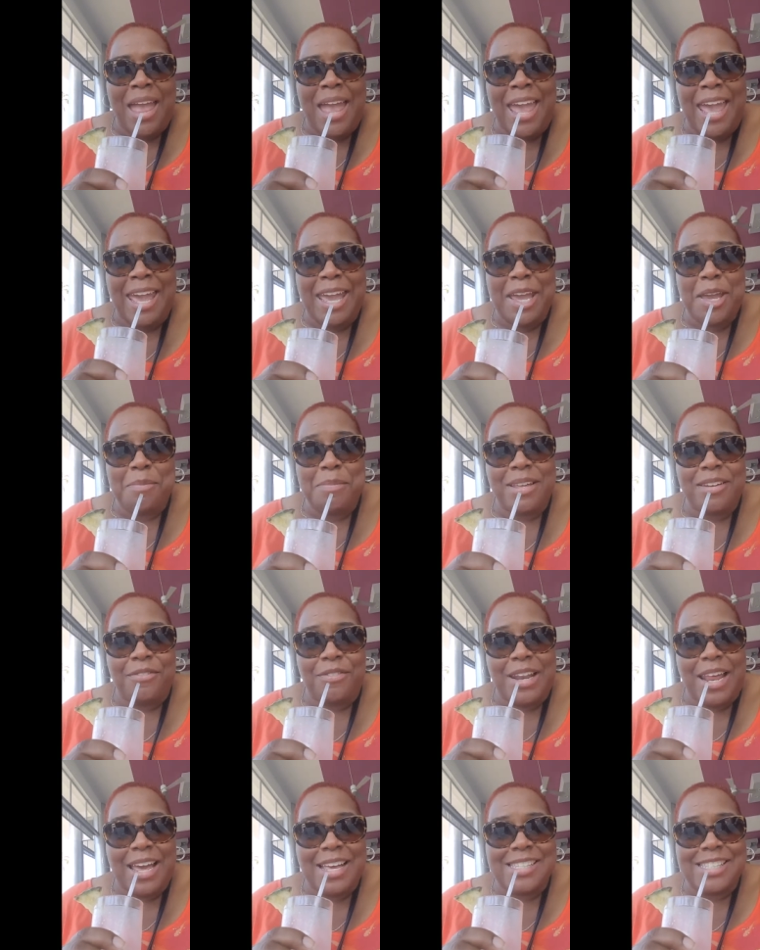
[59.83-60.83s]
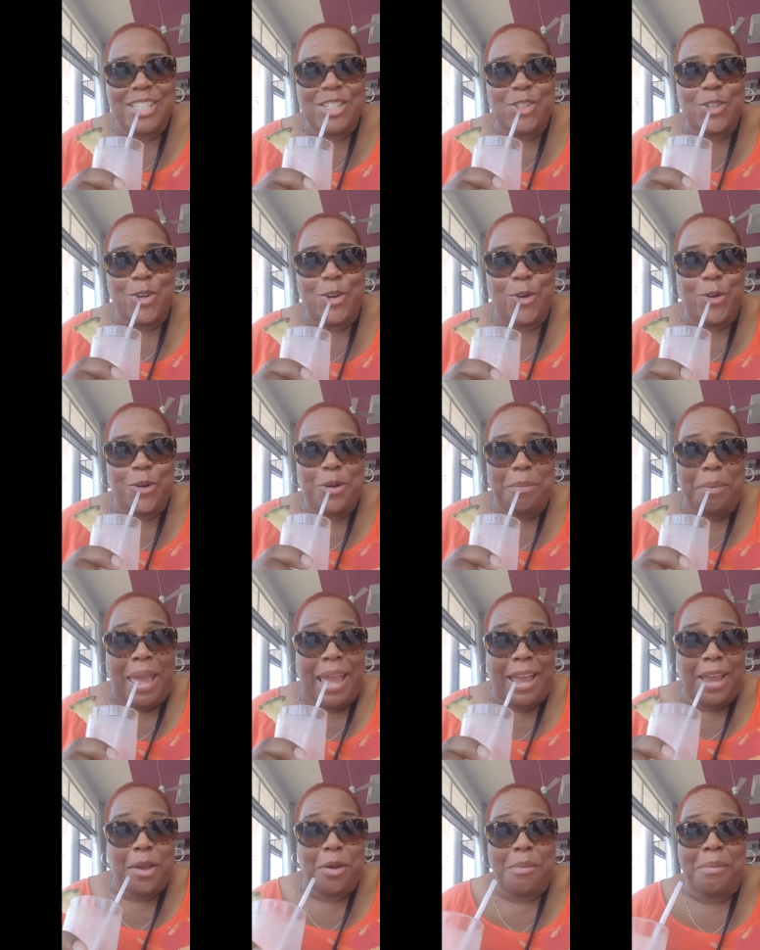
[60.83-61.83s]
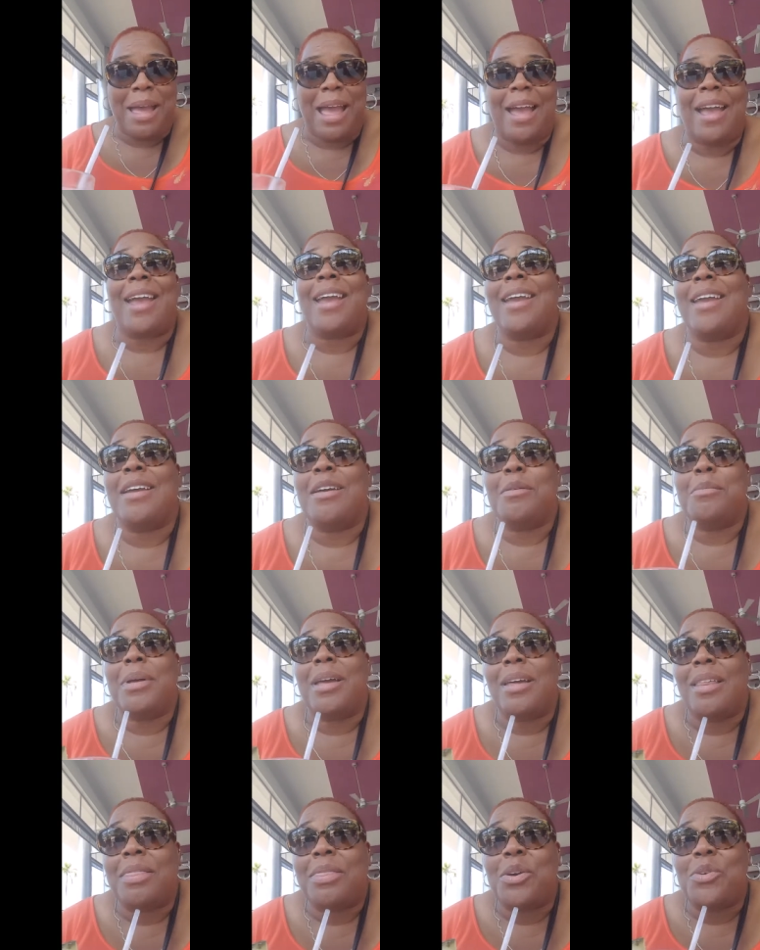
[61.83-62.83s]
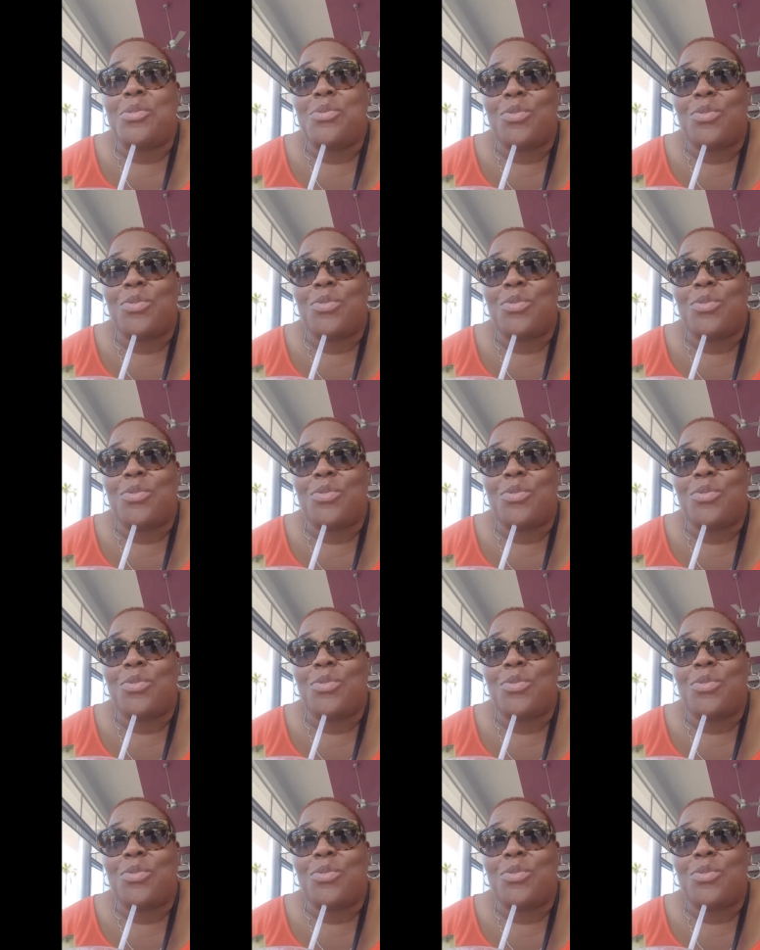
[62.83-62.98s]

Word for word: Hey, butterflies, it's your girl Pam. I am at the